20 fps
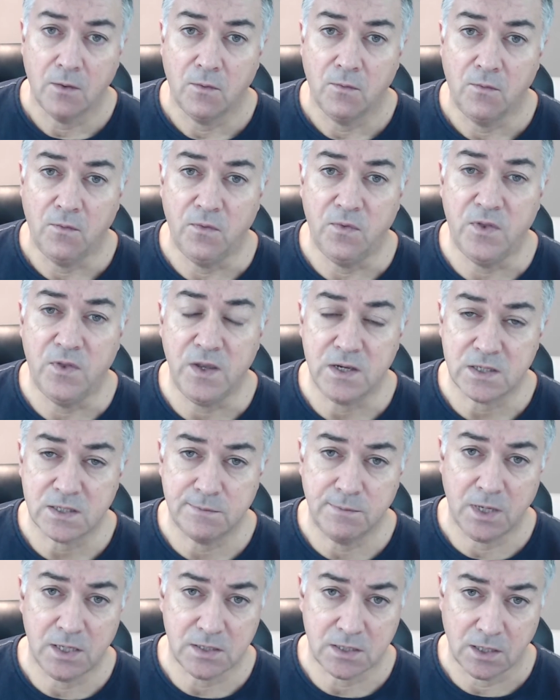this
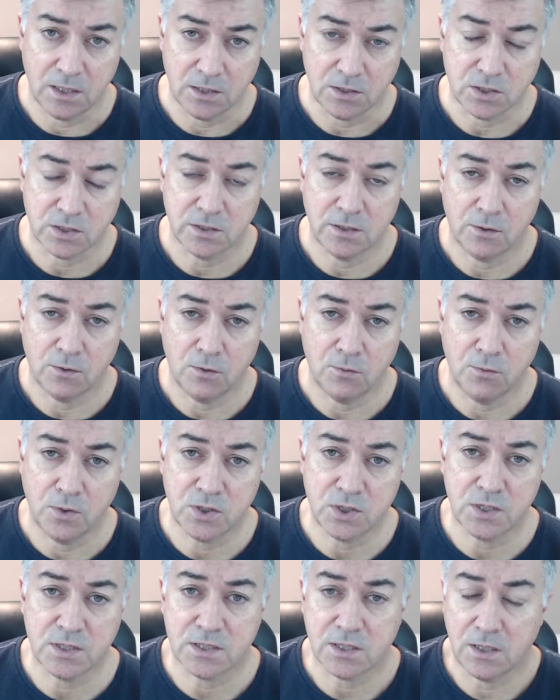message,
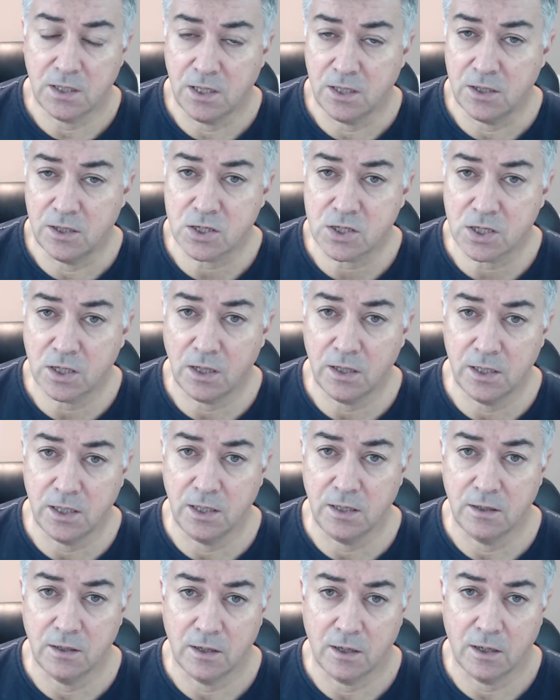which is
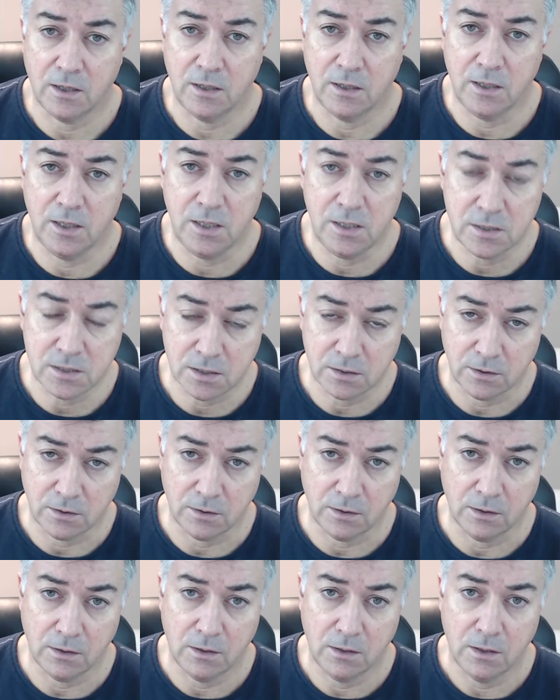initially
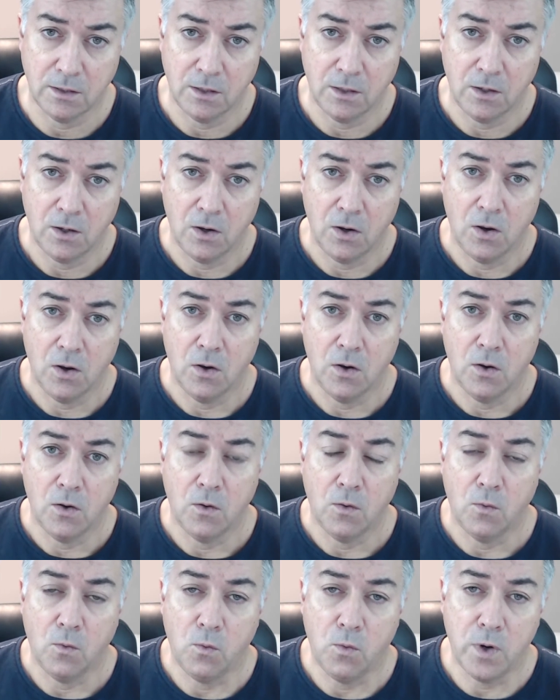internal,
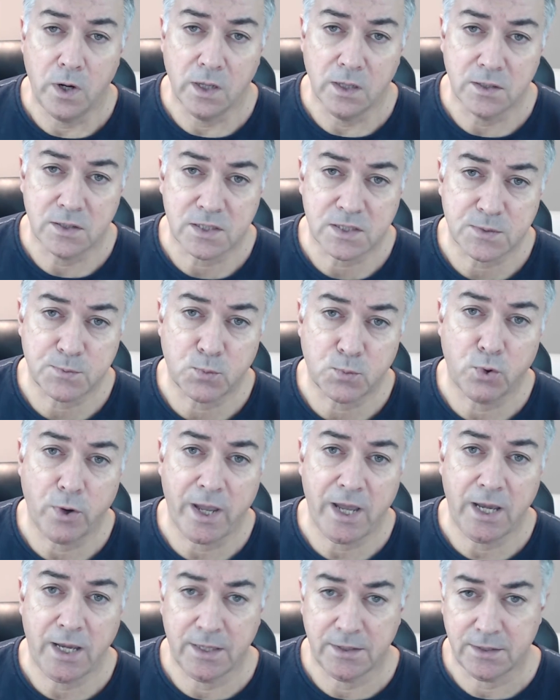will
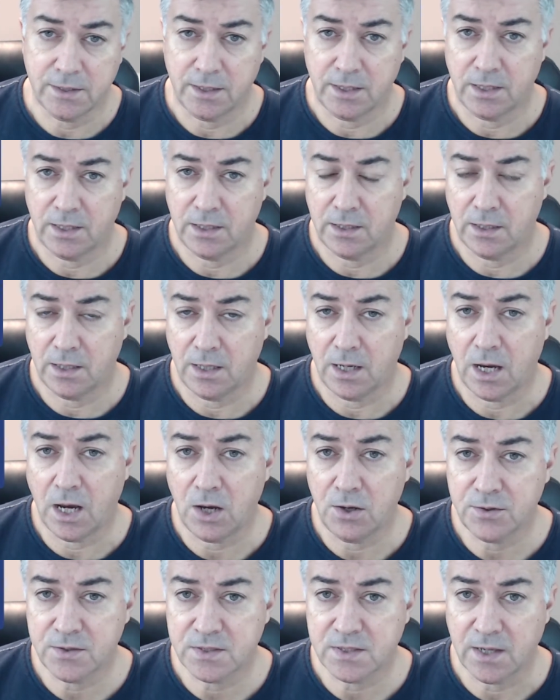spread
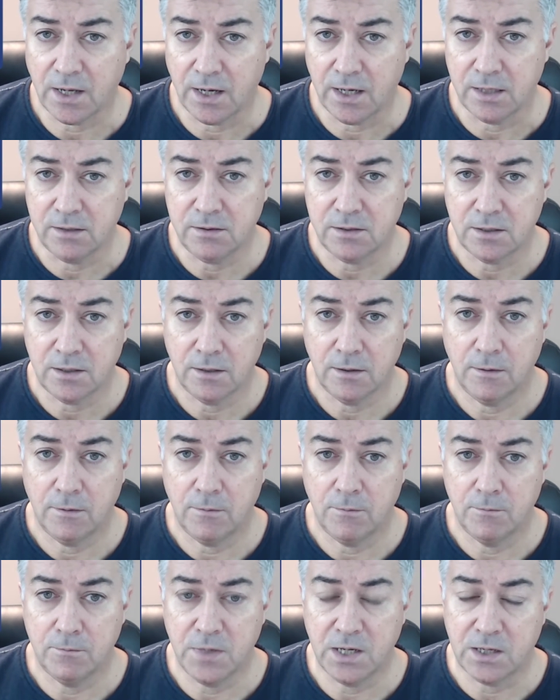outside
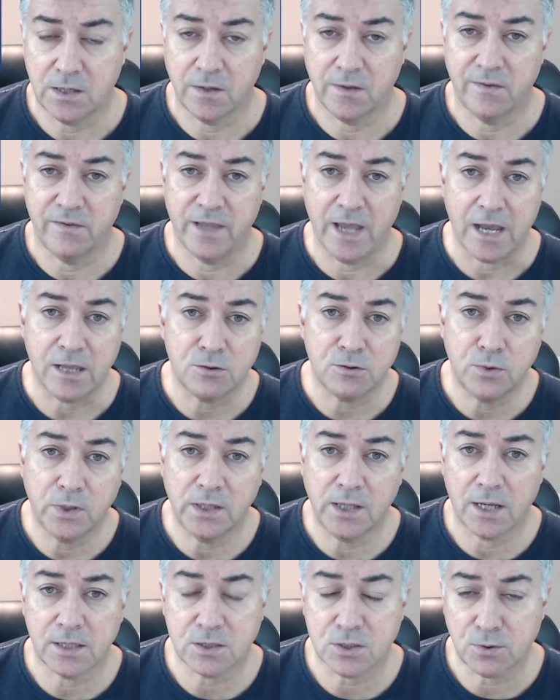because that
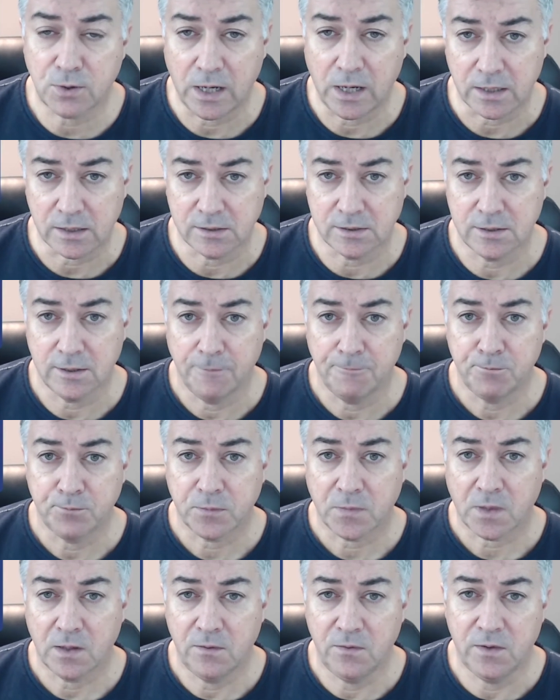will attract
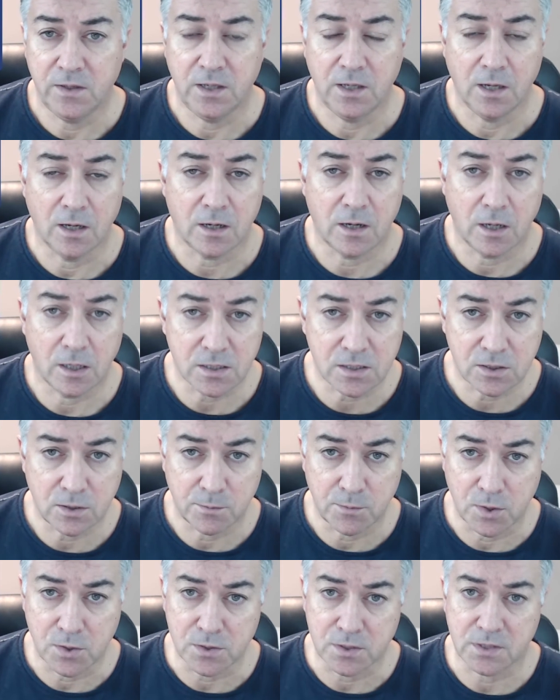the
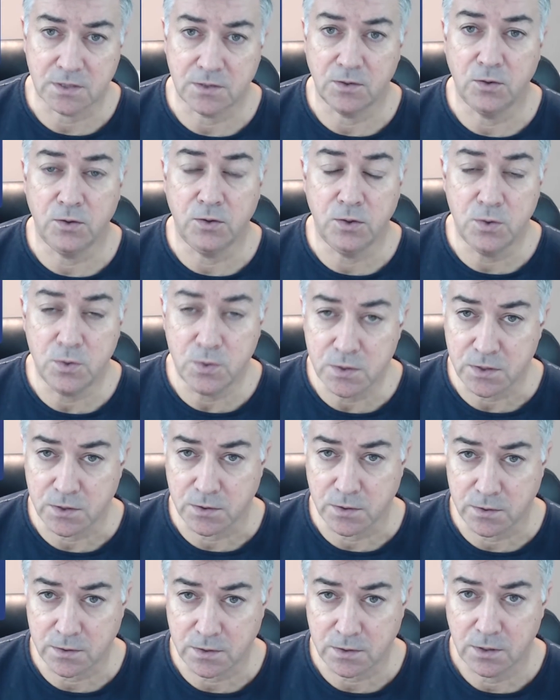customers, the
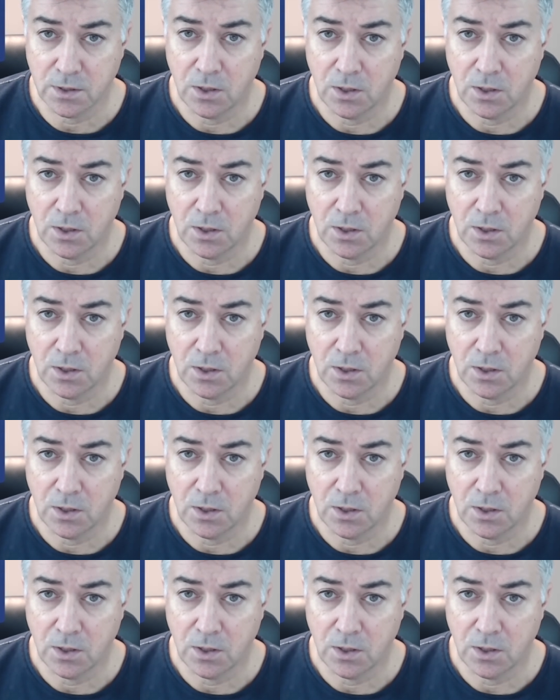users